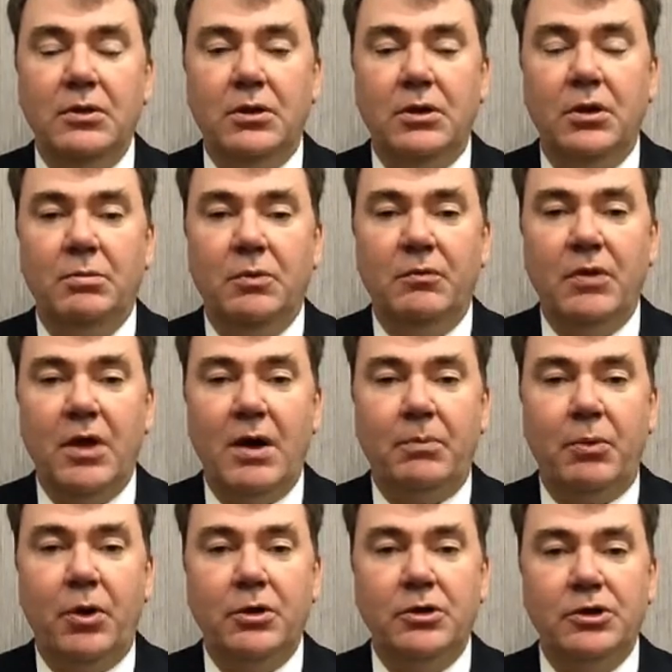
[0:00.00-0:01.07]
income of
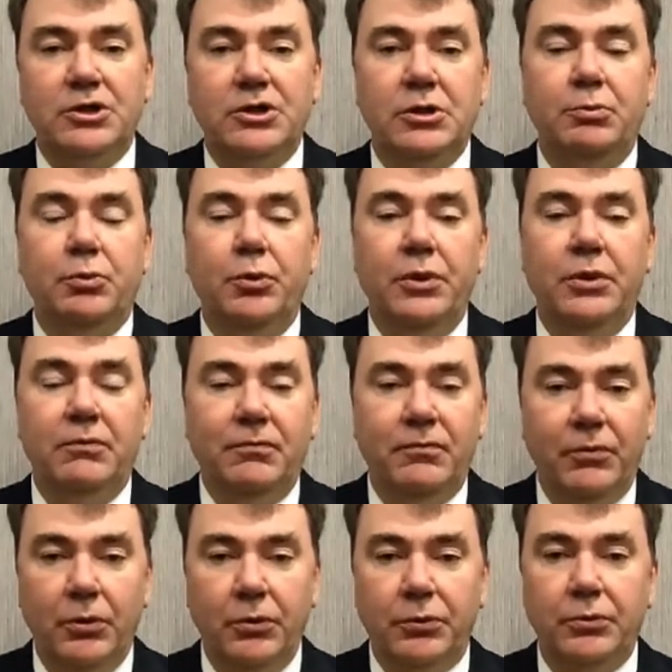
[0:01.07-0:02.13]
that partnership will then
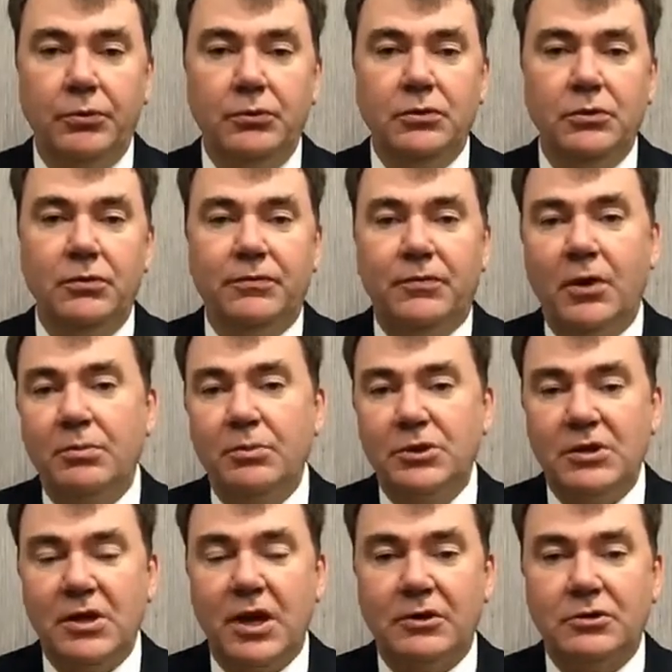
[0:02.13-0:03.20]
flow through to the
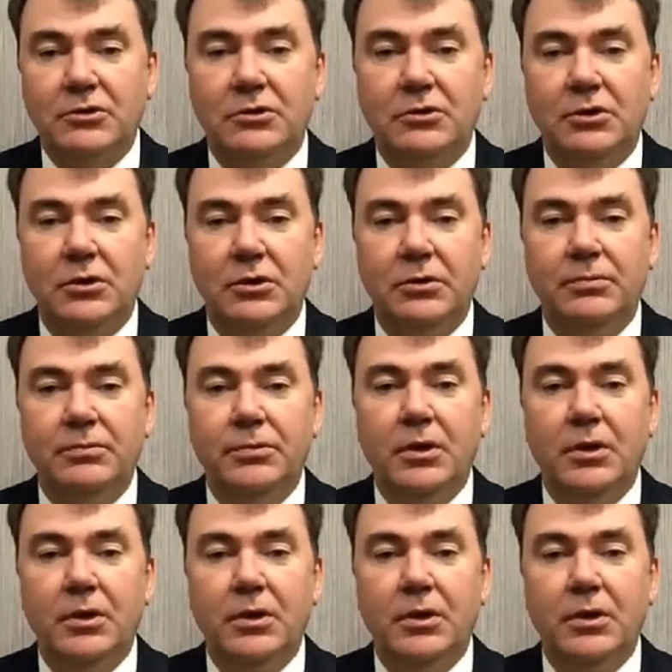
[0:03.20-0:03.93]
farmer's tax return.